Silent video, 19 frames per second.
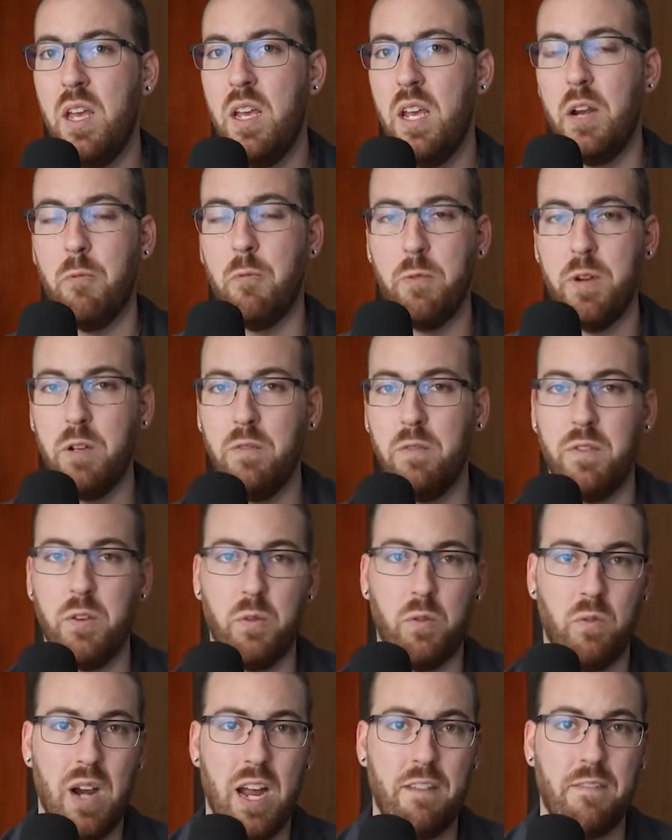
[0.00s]
and real view
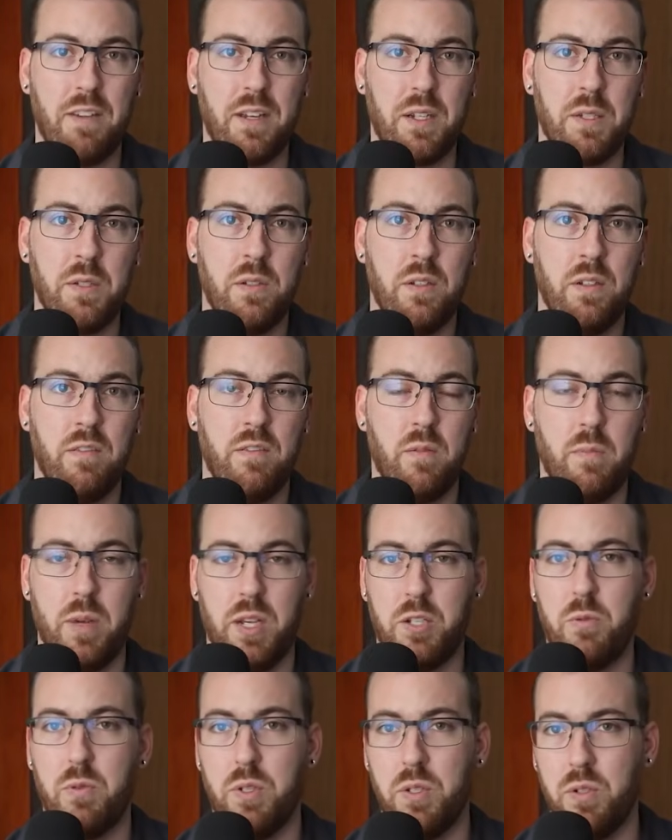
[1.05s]
graphics for
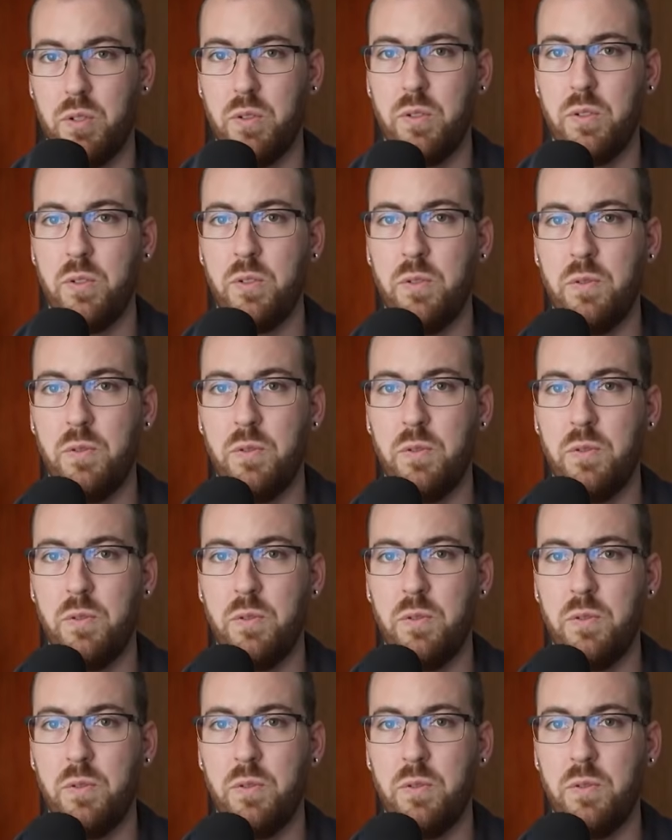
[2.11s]
best results.